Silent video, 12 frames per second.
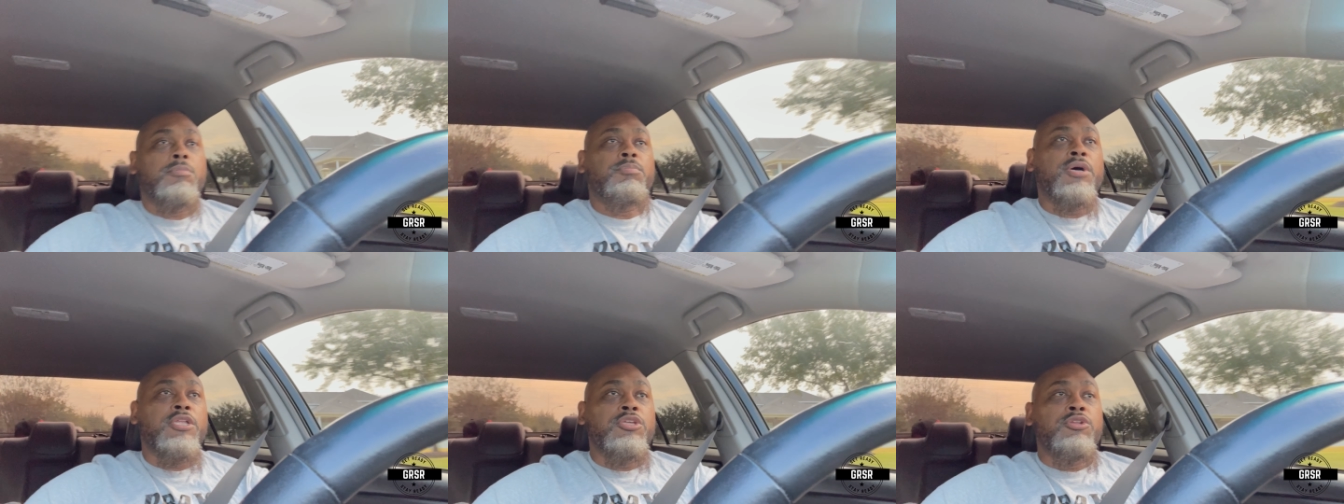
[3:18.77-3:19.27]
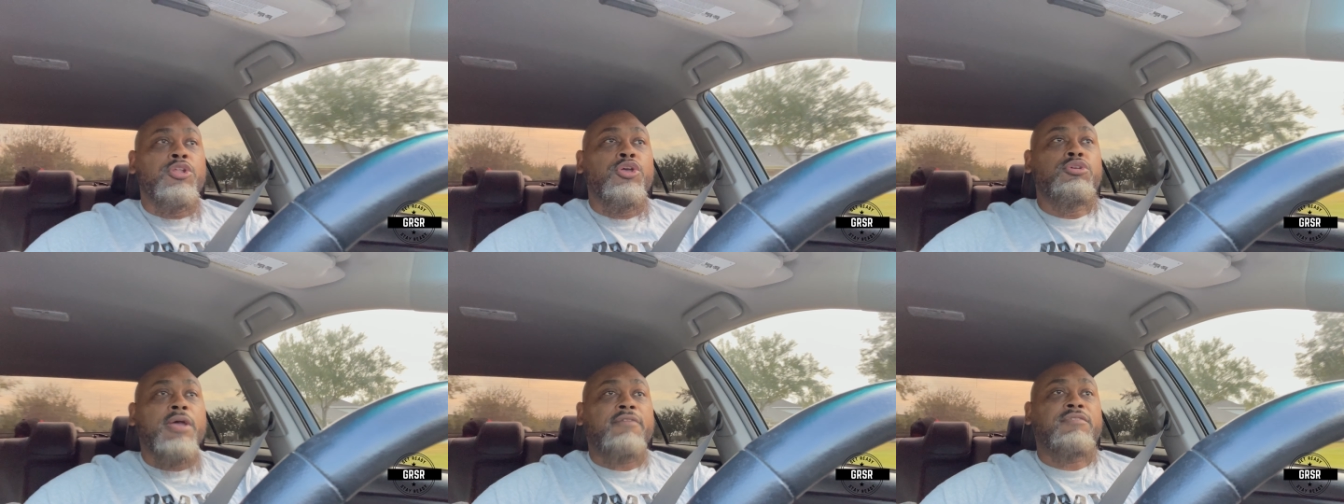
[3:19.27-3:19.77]
But you know
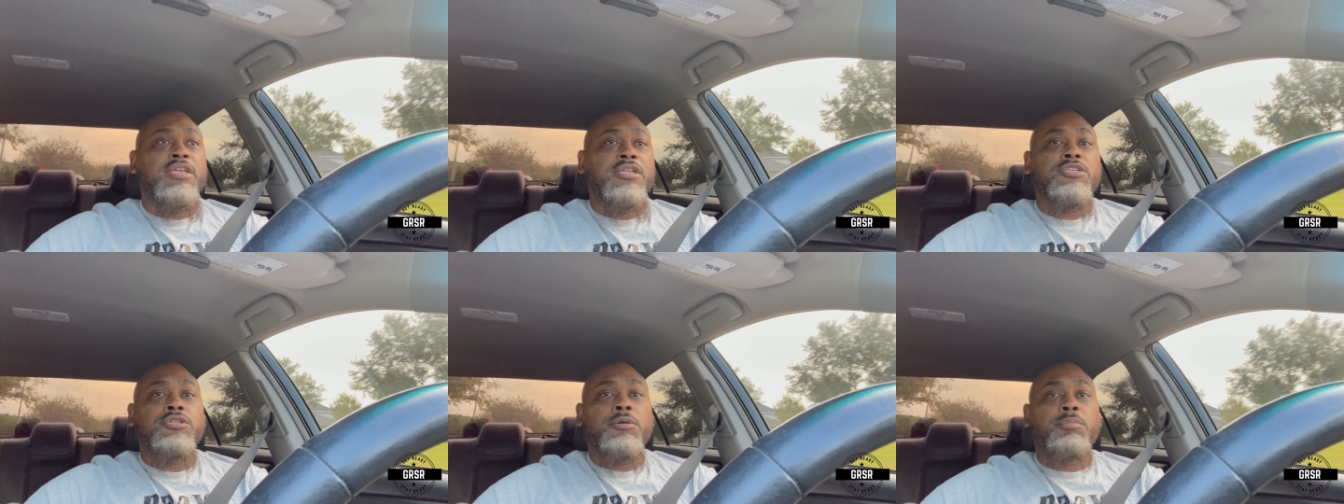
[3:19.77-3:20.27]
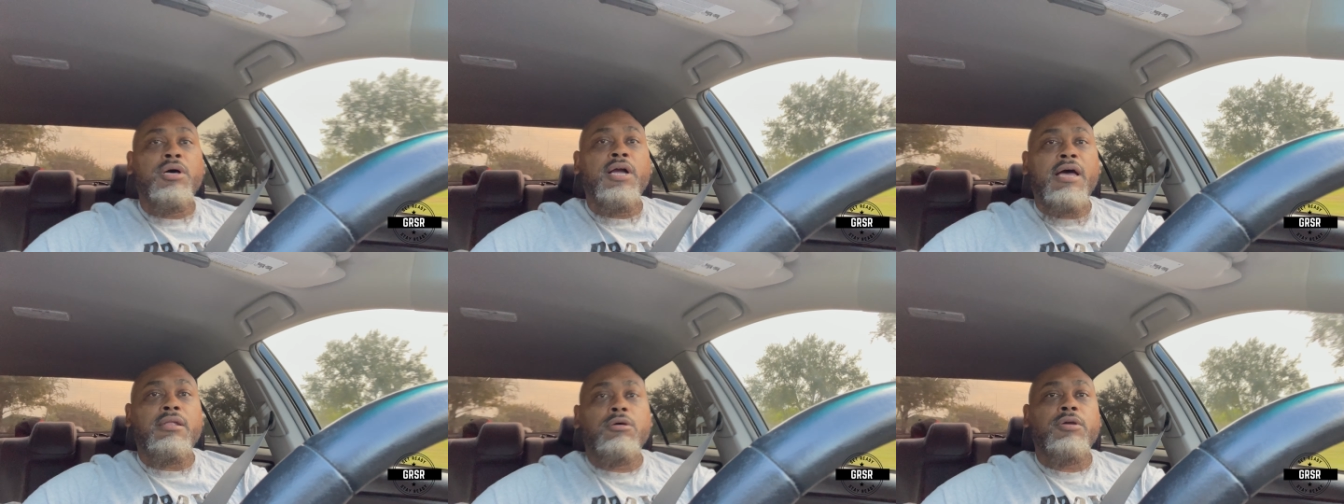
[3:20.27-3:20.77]
you have to get to your bug
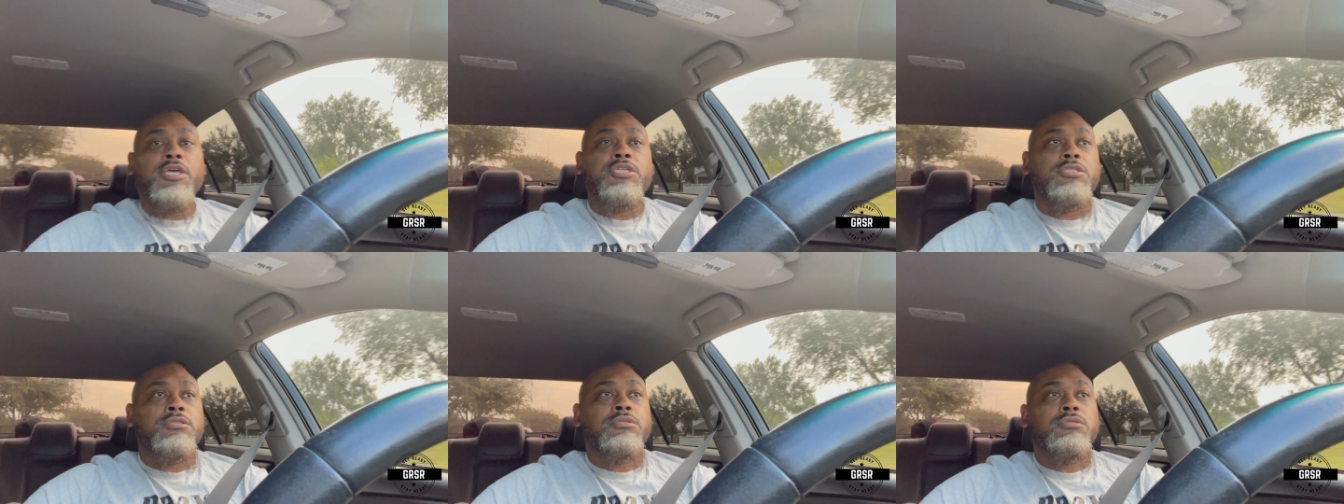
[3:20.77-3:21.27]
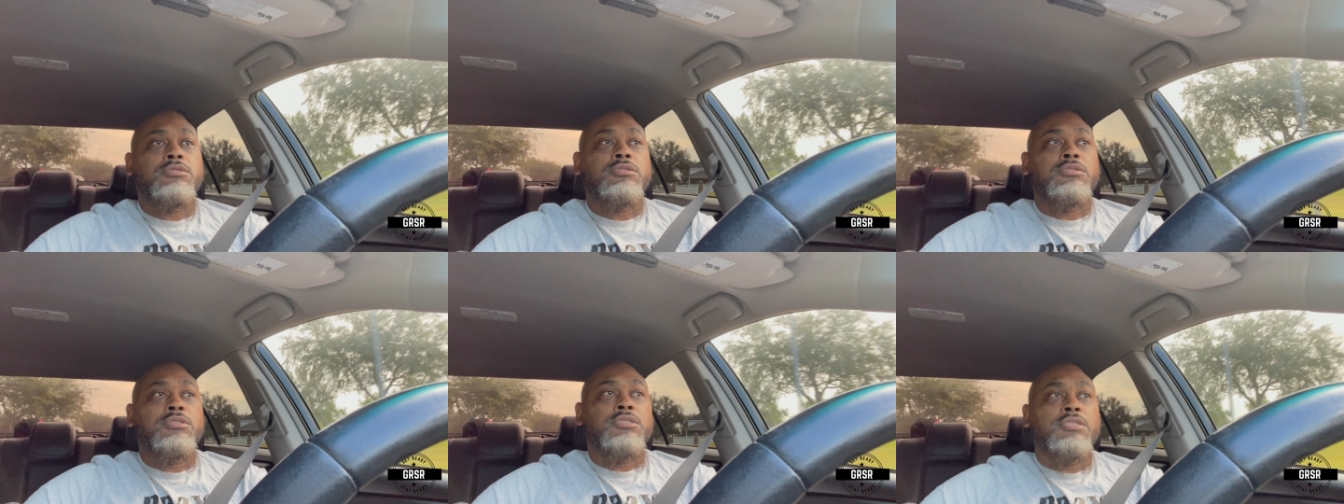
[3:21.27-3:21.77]
out location.
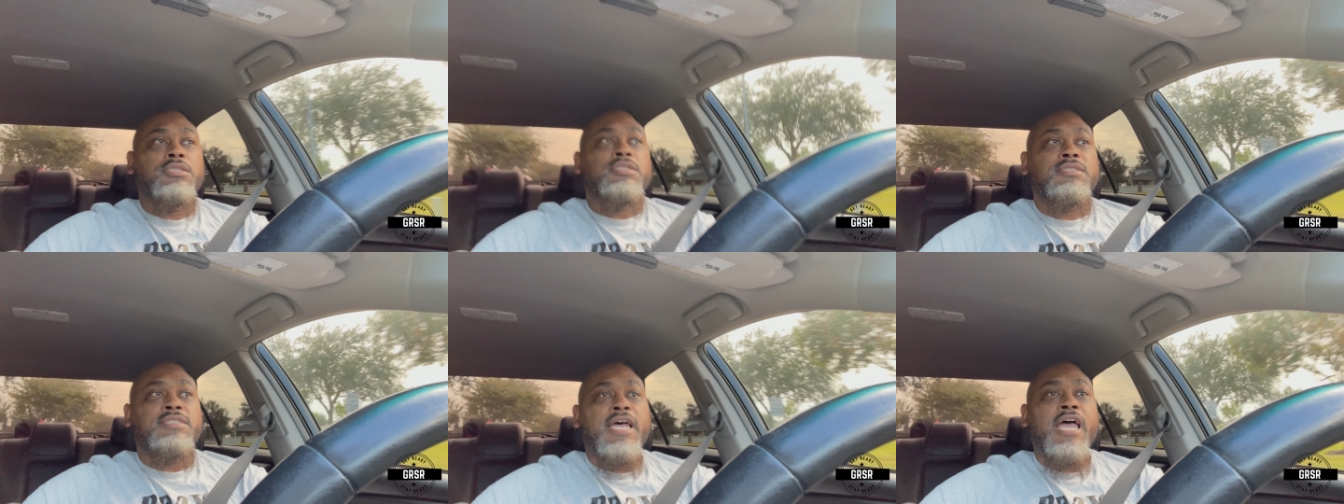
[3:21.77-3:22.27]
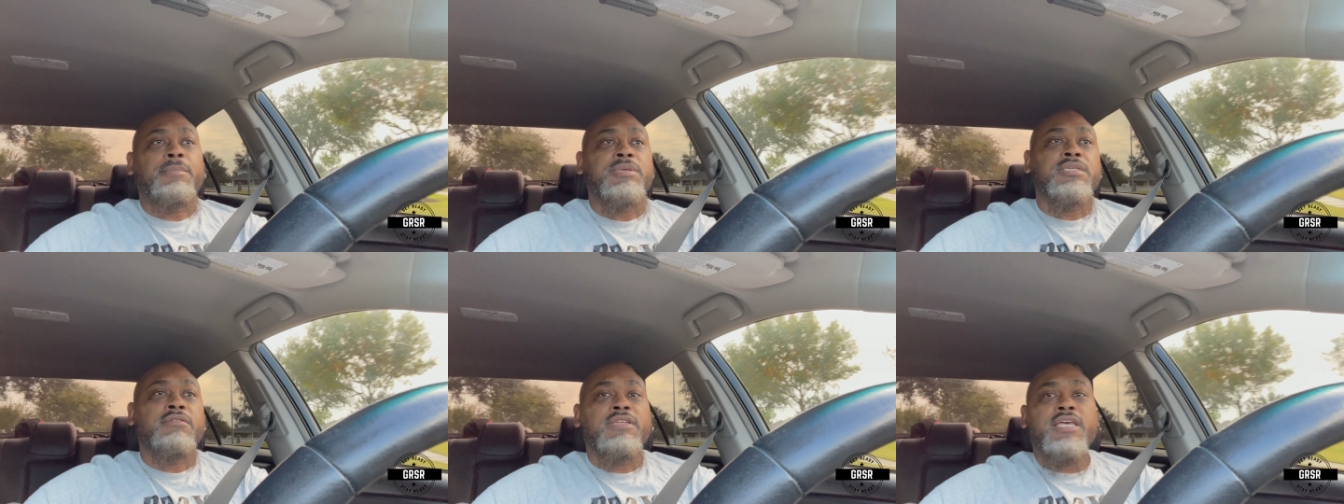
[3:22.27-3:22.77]
Time
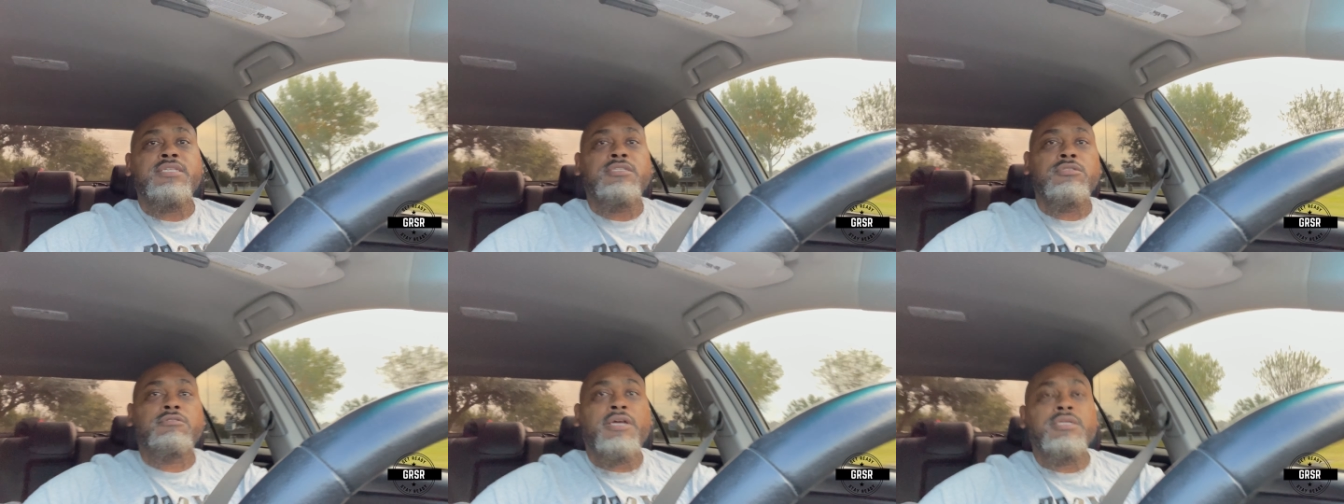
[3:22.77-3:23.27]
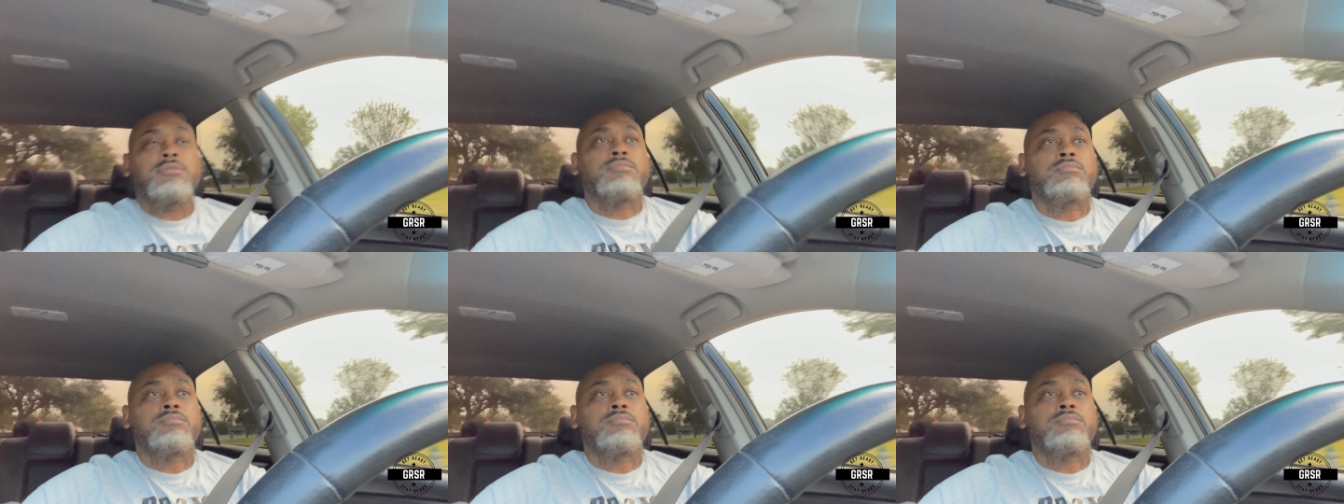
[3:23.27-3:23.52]
is of the essence, right?